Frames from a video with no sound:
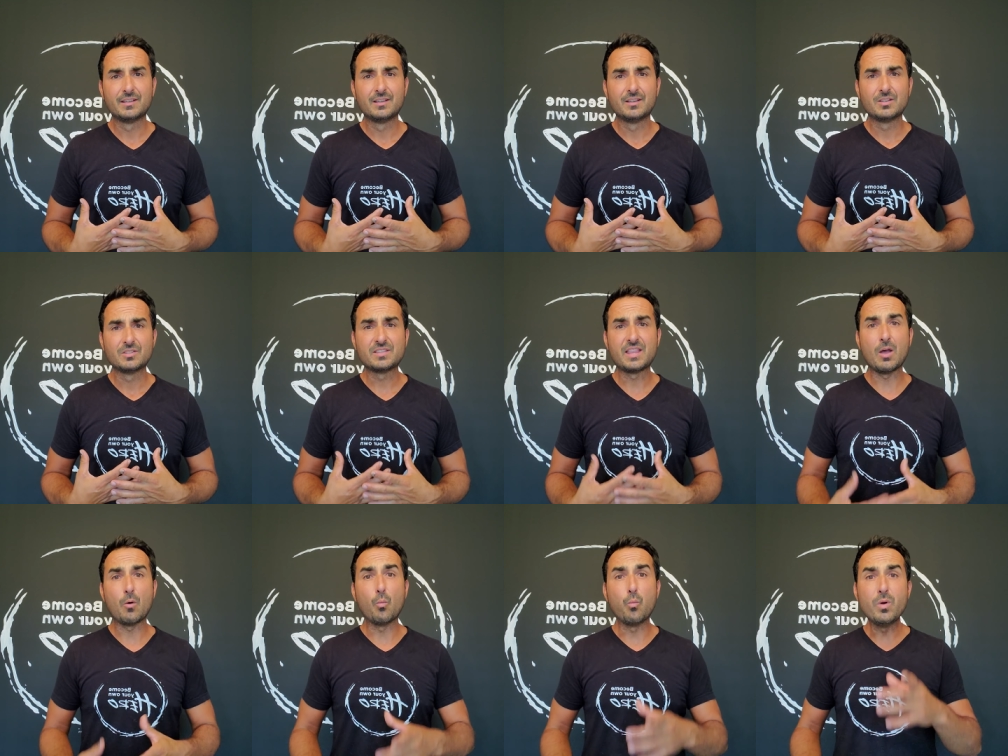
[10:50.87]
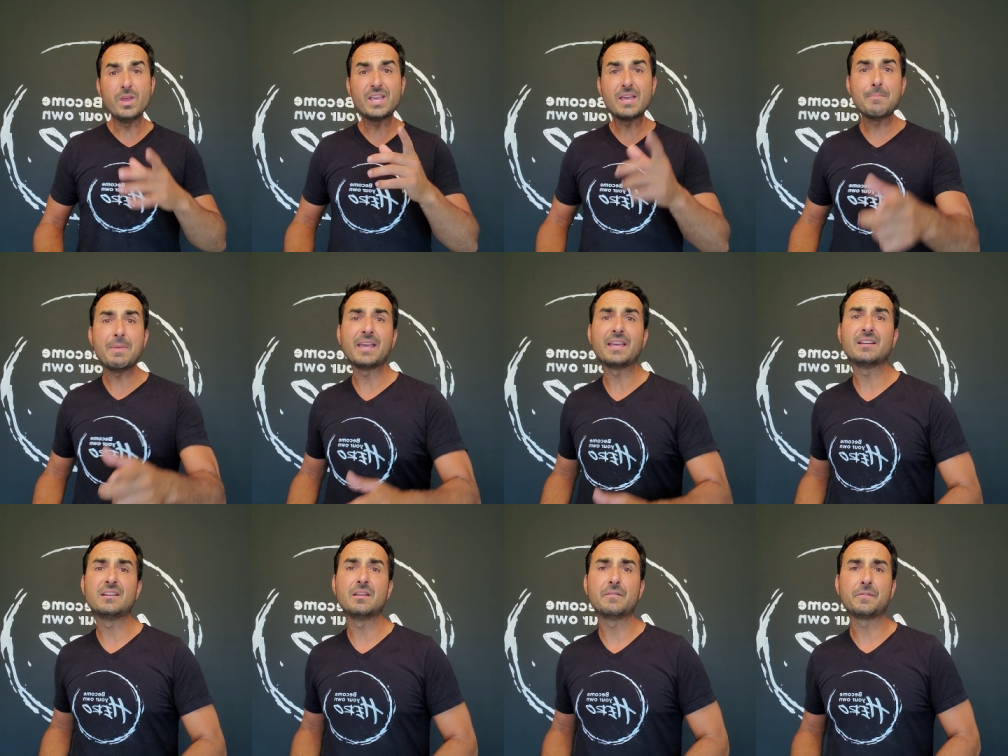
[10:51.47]
so that we can make
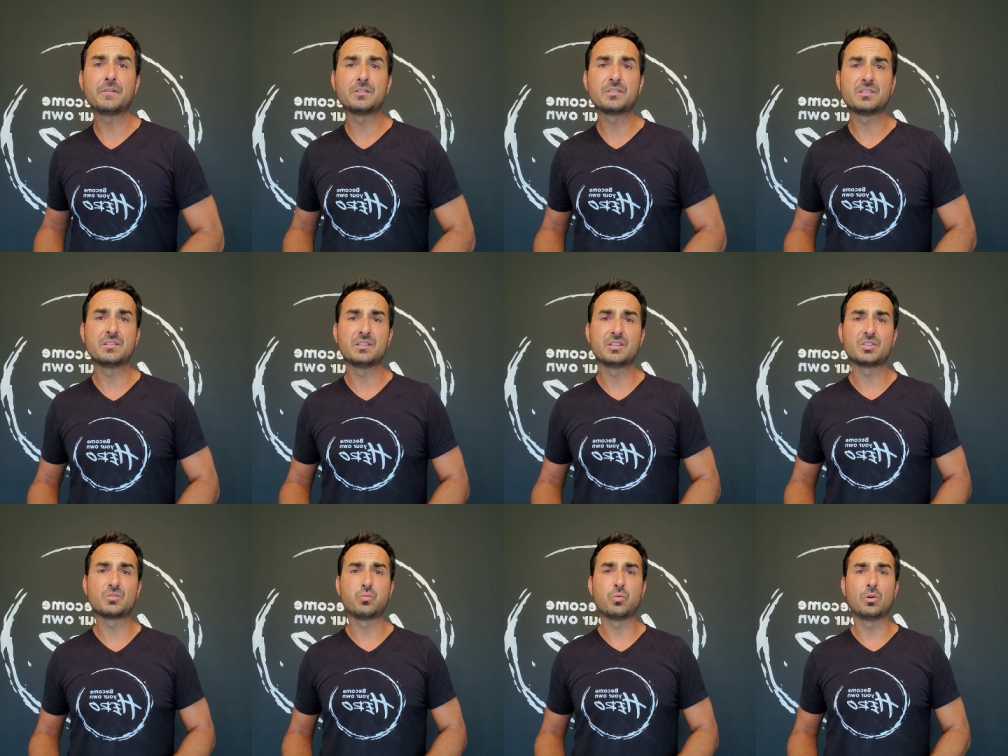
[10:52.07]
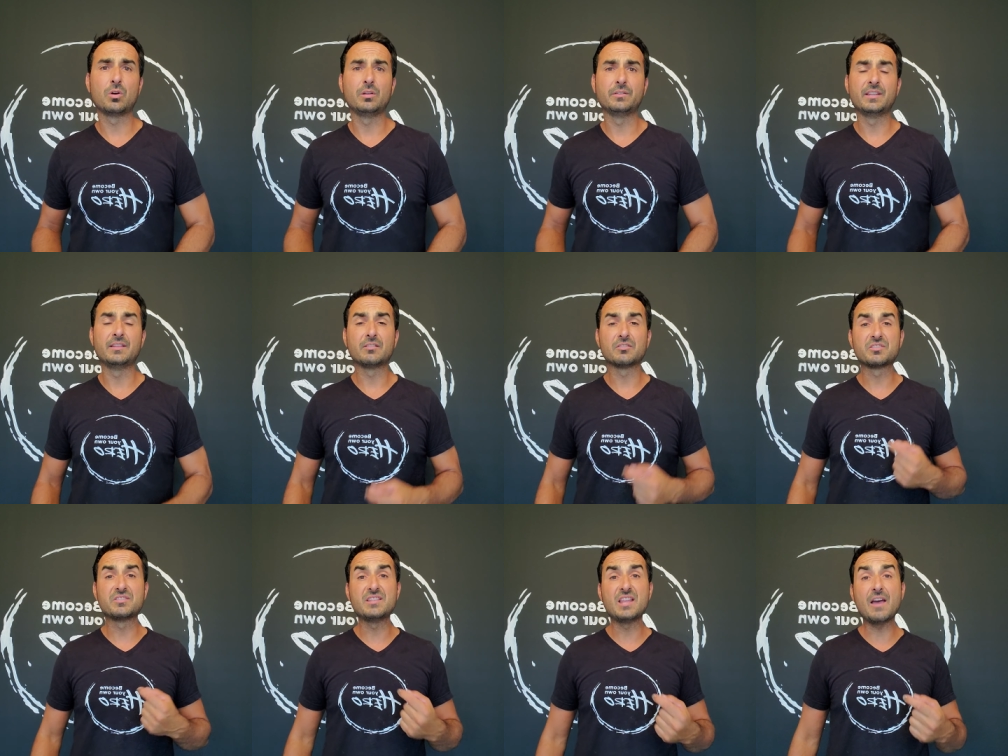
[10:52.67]
a difference in this world. And
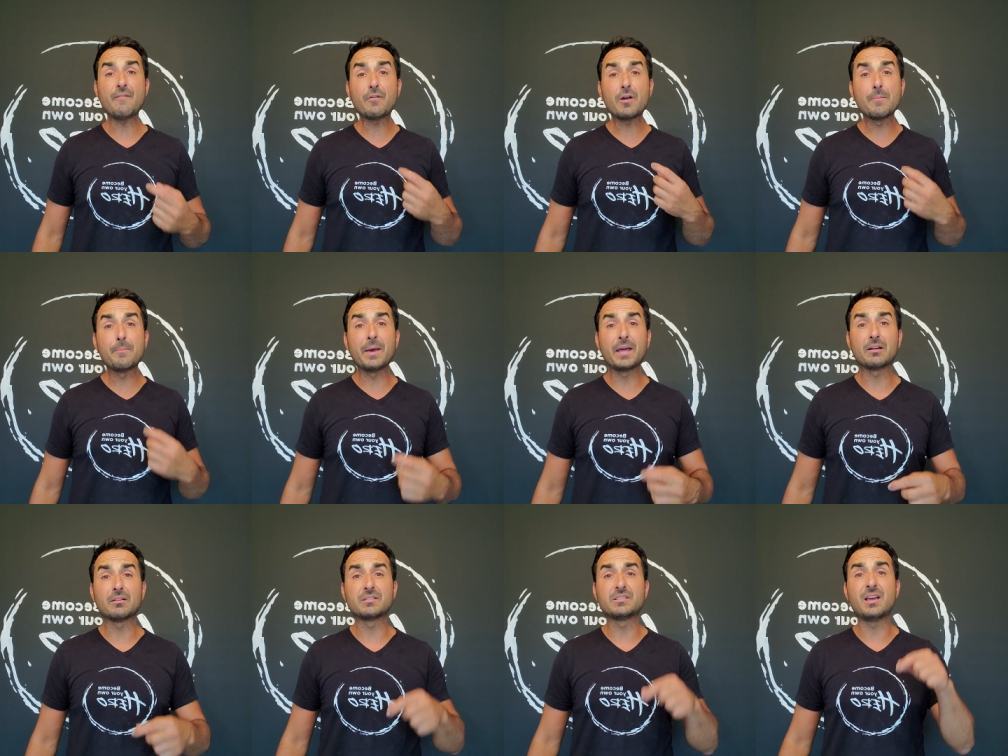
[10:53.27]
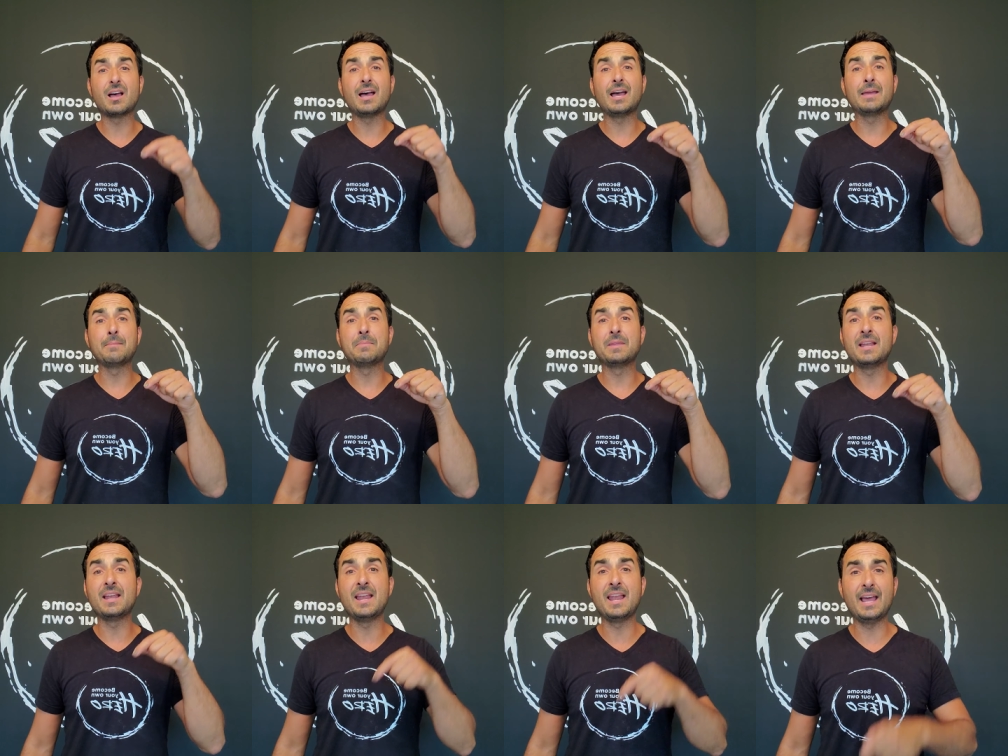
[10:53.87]
there's never a better time
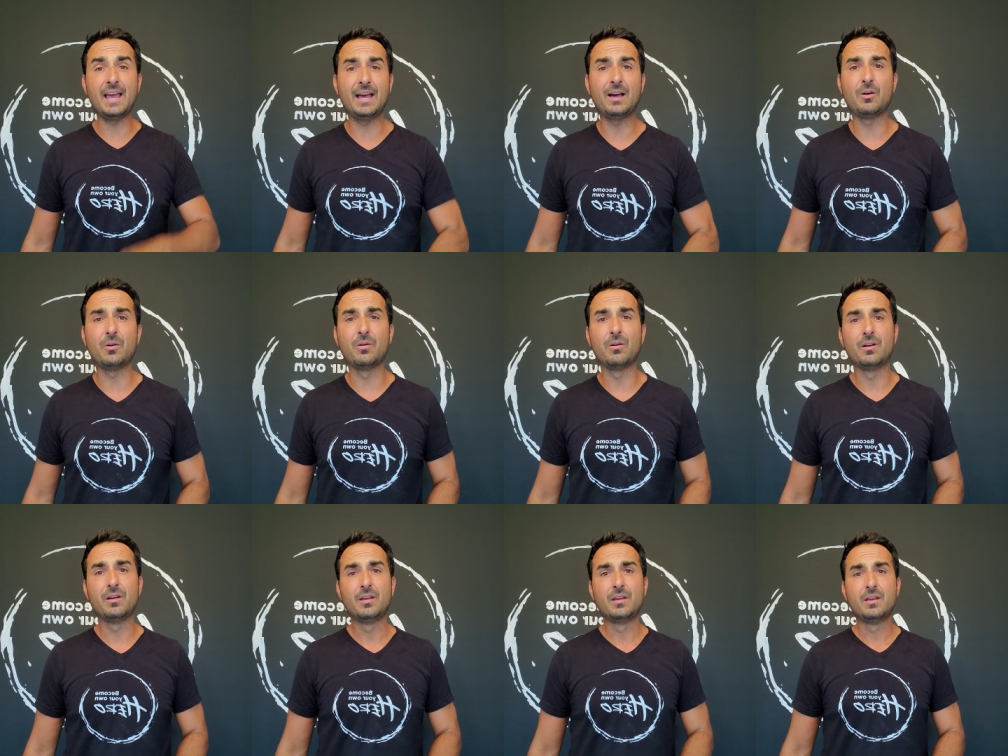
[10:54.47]
than now.